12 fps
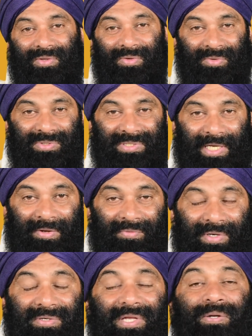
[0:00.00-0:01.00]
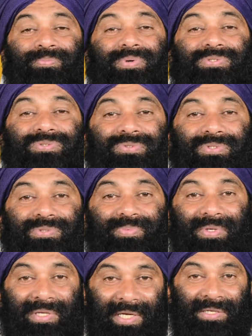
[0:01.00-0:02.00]
you save and 10% you
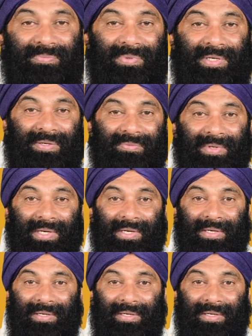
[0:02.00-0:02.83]
spend. Can you believe?